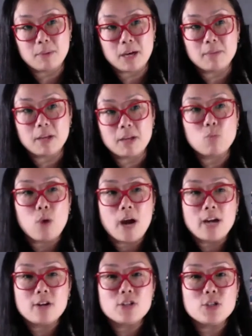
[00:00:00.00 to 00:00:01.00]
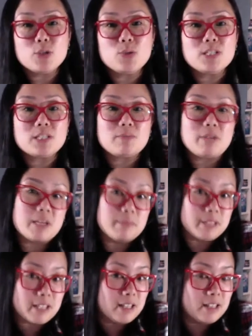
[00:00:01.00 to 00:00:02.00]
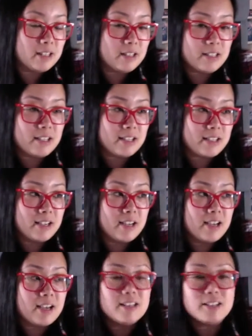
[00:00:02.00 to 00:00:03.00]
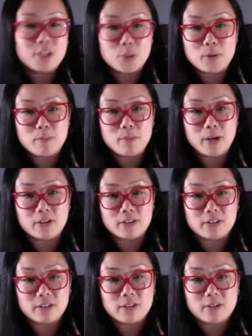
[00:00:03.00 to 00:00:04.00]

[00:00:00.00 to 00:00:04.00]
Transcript: I'm like, why couldn't you just make him look a little bit better?